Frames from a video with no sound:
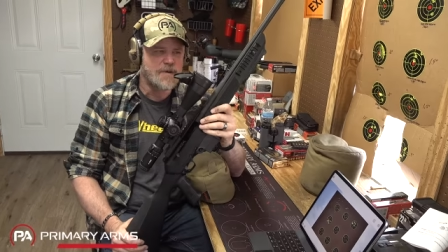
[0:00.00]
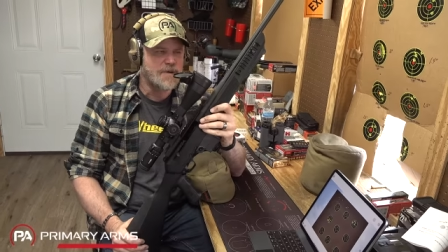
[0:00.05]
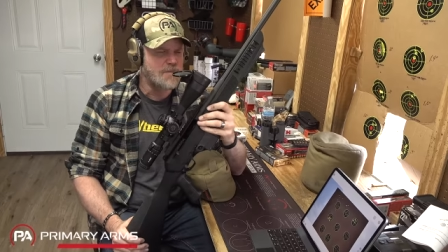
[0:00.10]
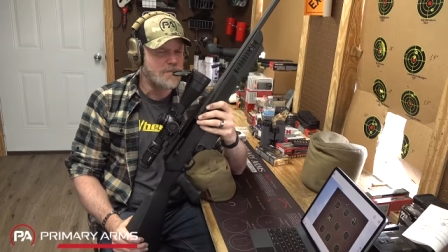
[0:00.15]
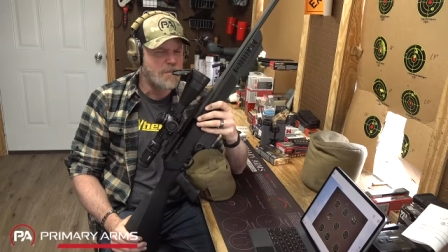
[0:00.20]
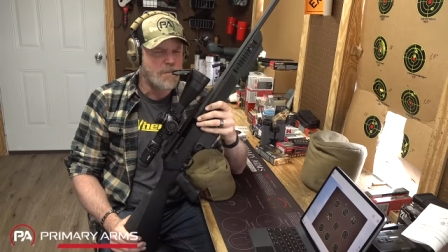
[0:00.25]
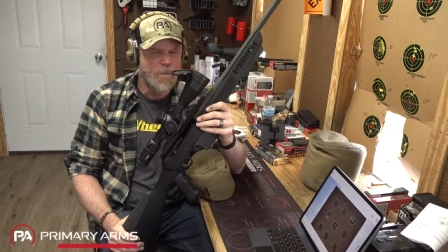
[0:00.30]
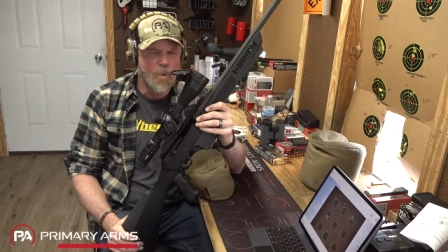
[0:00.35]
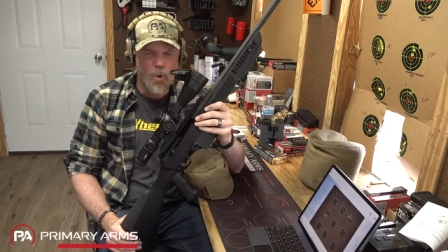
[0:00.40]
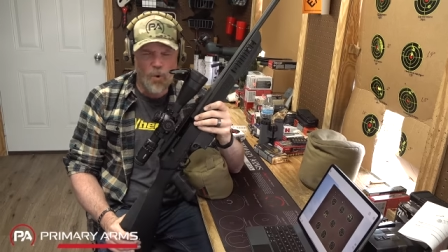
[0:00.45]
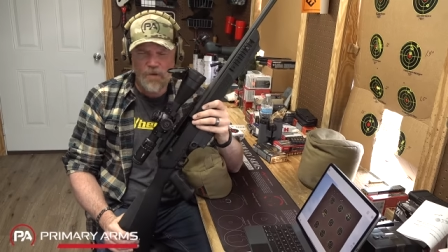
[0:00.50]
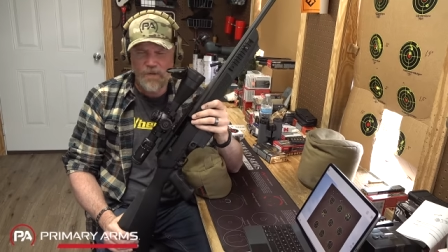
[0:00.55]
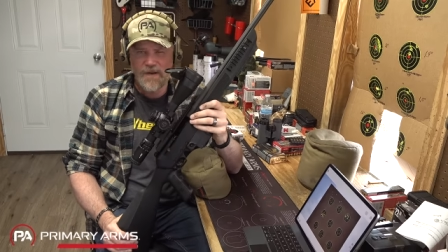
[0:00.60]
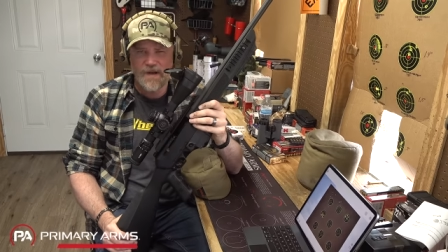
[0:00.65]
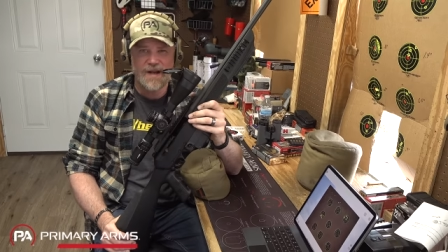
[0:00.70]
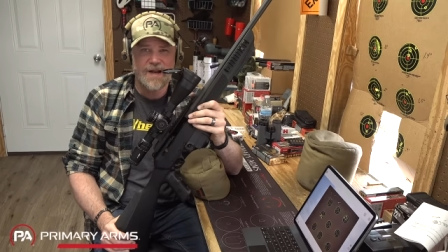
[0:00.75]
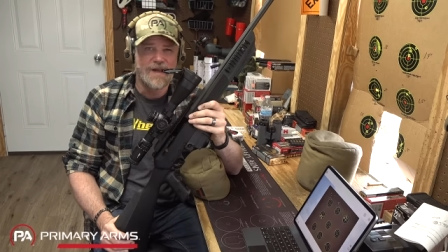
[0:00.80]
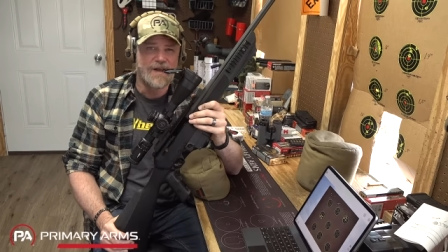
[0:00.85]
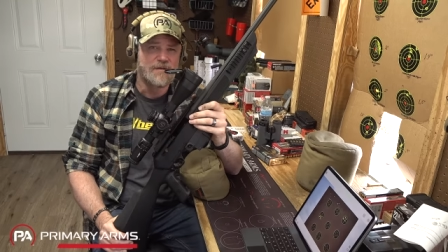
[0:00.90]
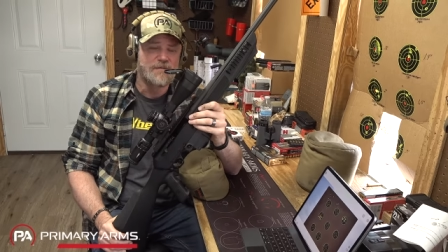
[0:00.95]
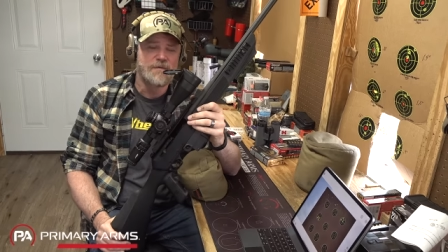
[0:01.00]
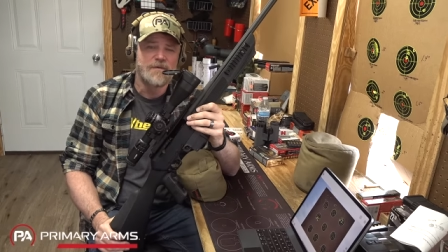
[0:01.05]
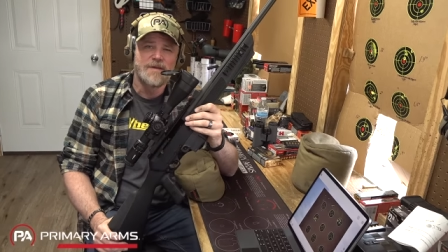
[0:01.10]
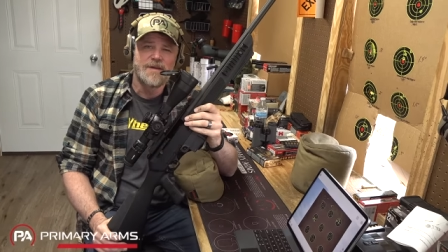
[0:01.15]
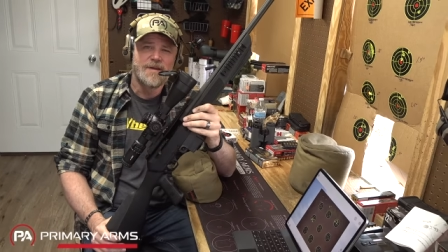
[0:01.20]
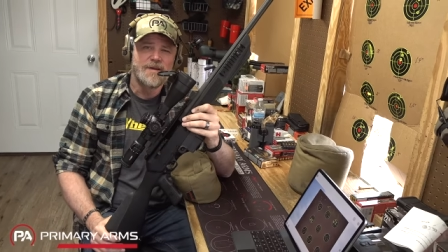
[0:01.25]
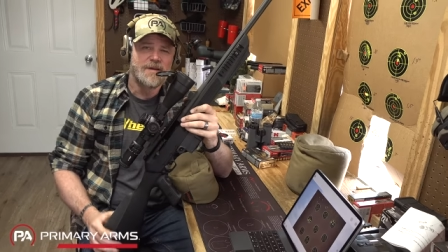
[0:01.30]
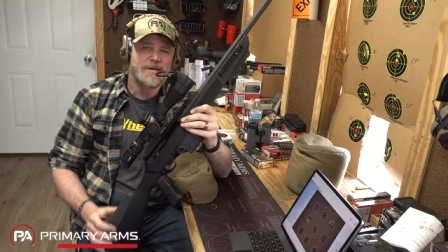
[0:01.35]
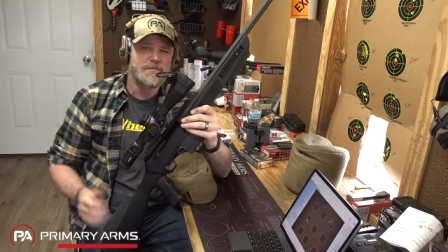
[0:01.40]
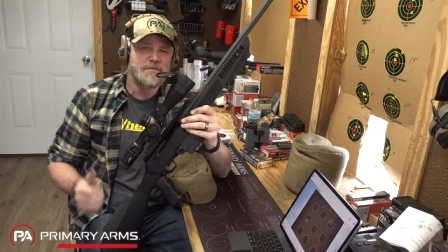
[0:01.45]
but more than enough
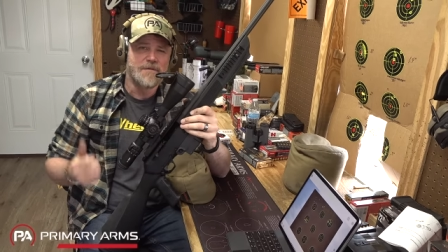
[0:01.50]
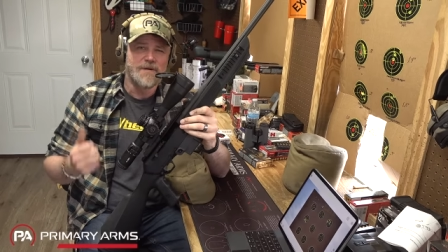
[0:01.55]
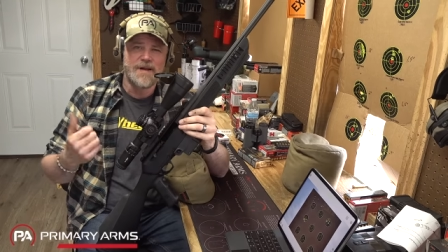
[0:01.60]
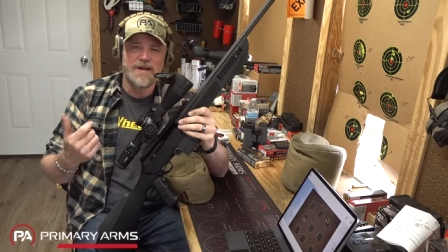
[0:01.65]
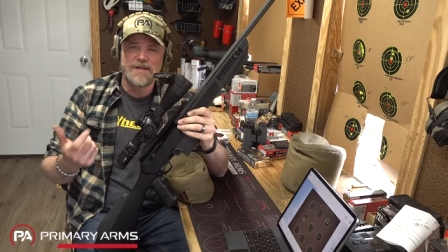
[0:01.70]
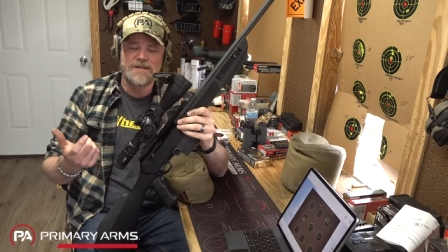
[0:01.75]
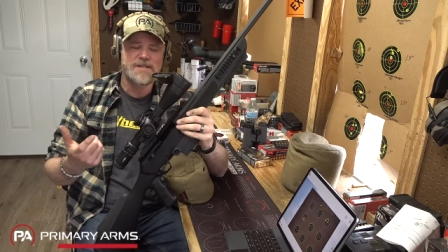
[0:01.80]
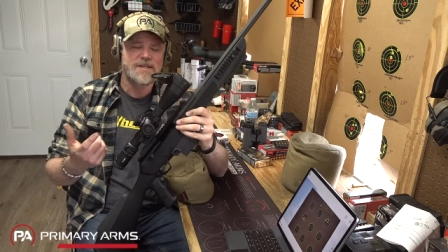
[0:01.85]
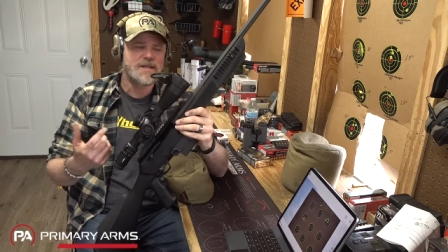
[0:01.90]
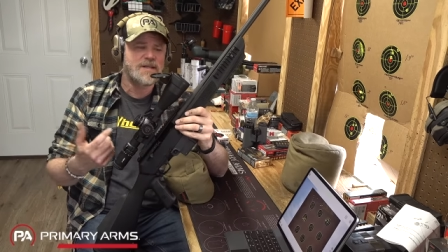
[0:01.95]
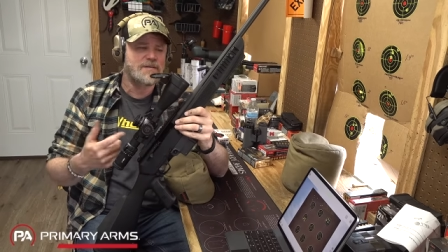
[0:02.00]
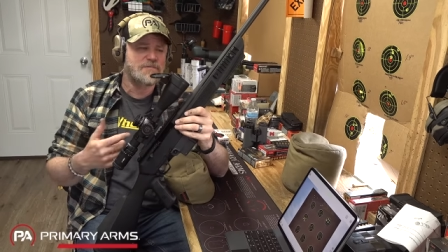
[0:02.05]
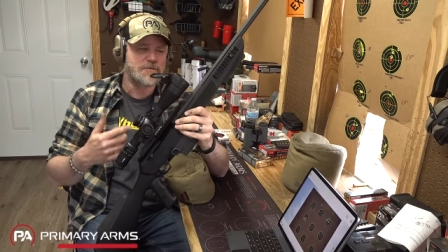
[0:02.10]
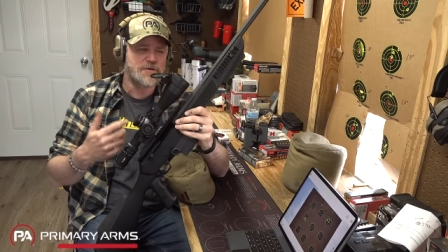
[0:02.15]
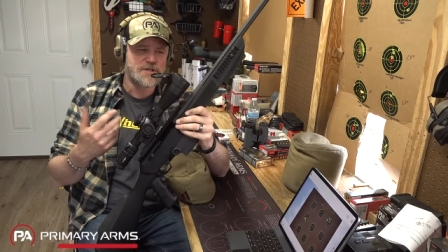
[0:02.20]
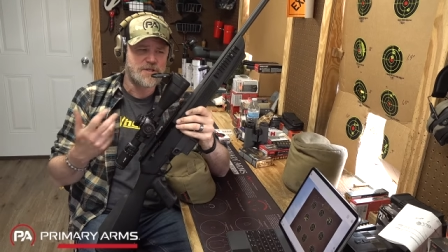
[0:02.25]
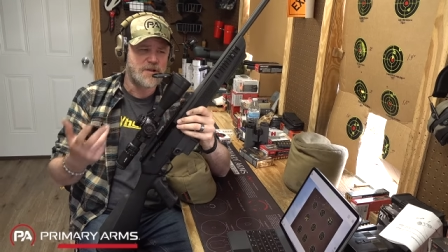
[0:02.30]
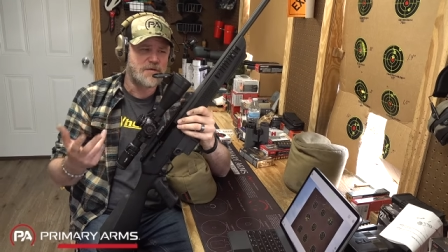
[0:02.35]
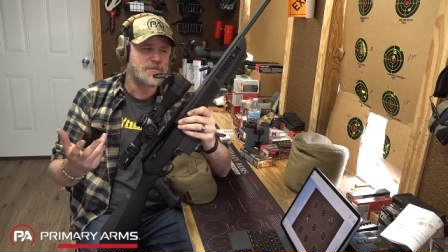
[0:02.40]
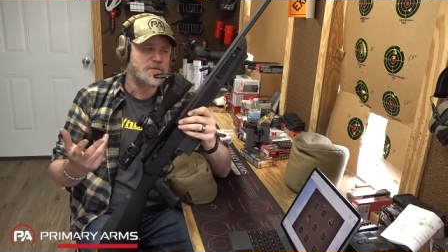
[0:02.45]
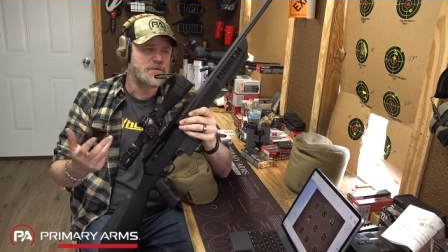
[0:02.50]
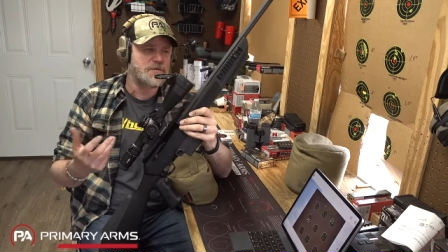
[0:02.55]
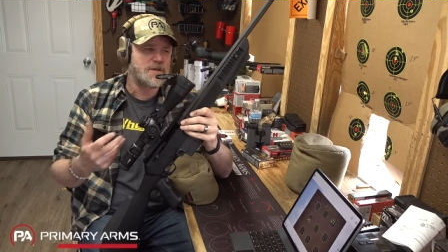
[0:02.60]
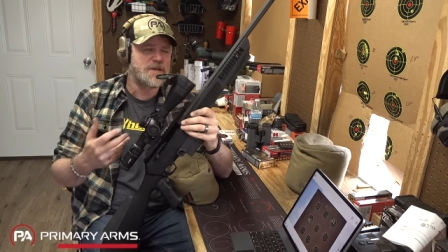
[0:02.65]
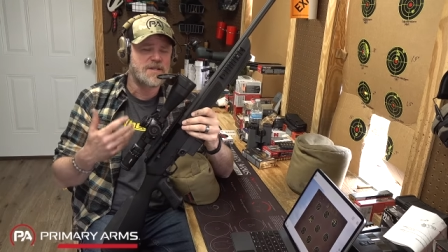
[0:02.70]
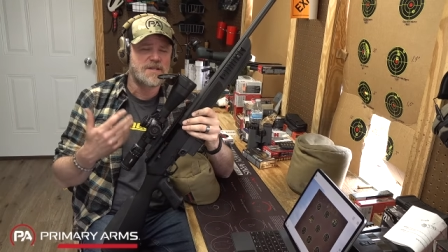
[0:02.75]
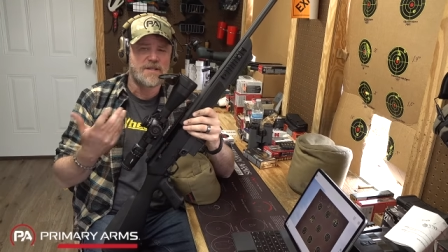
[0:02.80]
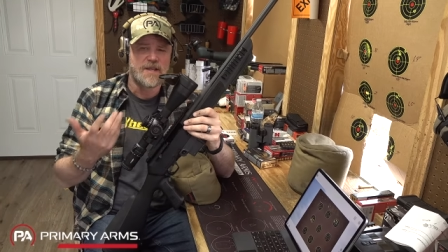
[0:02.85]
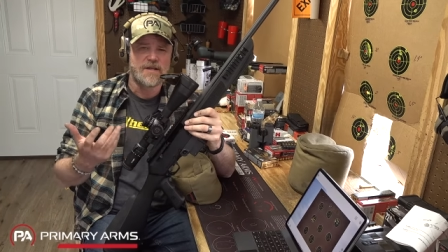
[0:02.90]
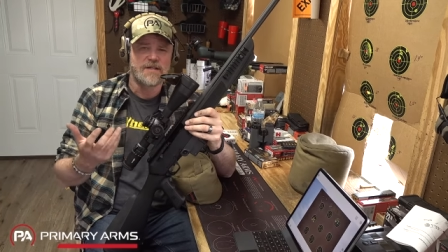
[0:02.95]
for hunting, for
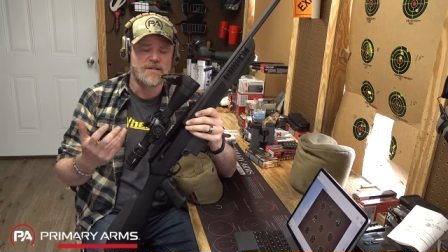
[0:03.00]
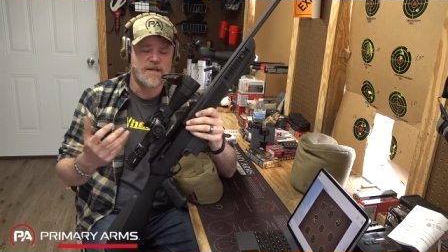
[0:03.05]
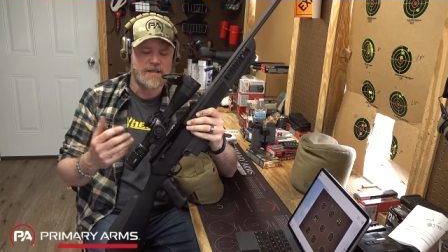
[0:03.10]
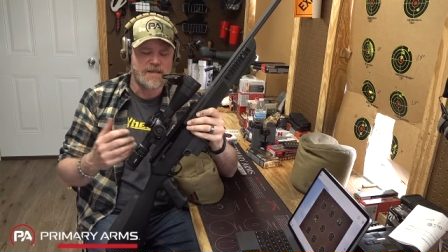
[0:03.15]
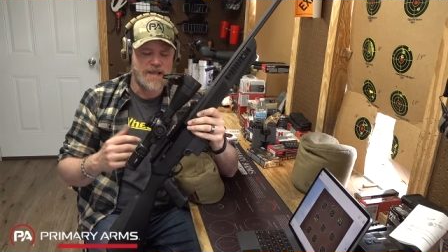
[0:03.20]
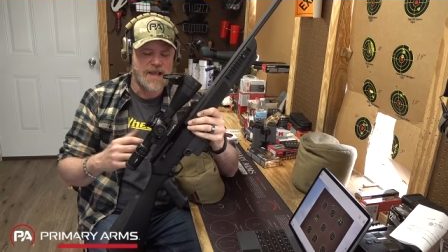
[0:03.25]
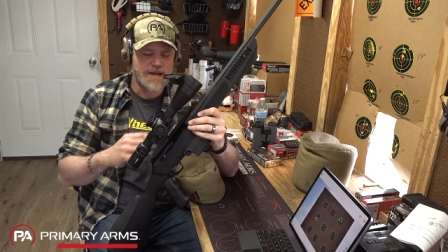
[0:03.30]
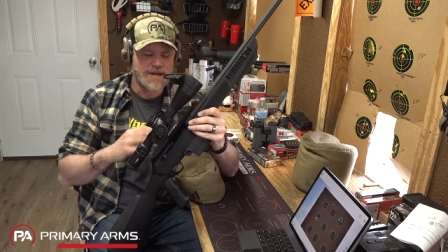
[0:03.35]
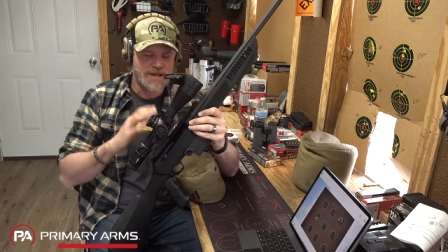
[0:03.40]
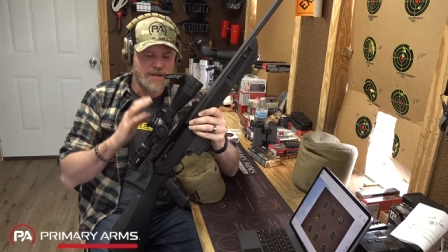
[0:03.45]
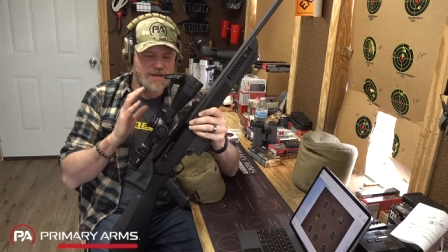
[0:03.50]
self-defense, things like that.